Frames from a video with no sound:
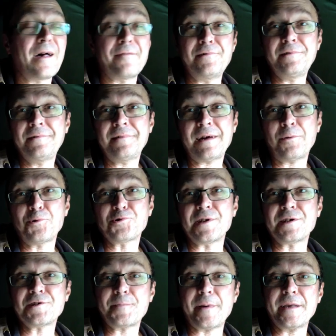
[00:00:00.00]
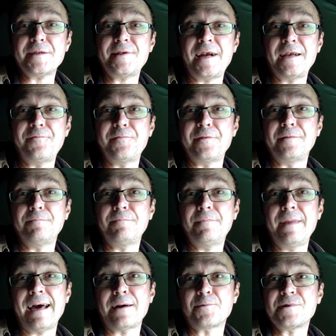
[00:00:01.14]
I wasn't expecting anything now
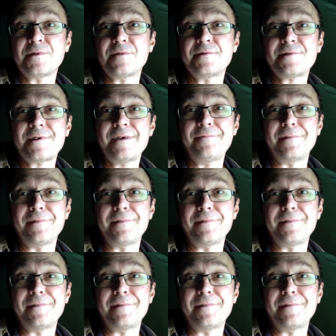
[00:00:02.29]
till this evening.